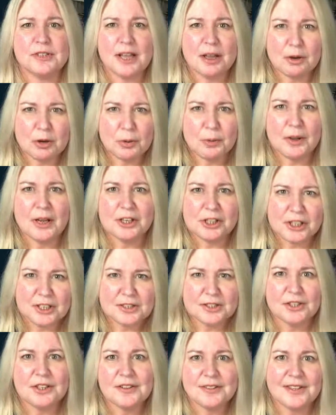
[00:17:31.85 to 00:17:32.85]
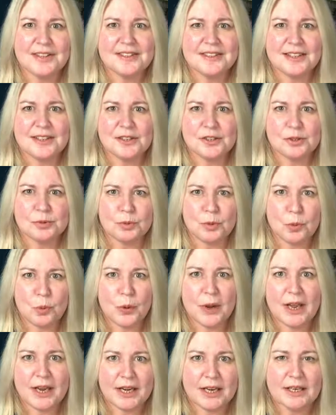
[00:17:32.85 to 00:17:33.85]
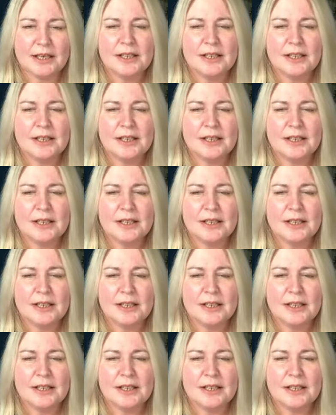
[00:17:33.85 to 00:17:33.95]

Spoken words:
How can we actually turn this into a win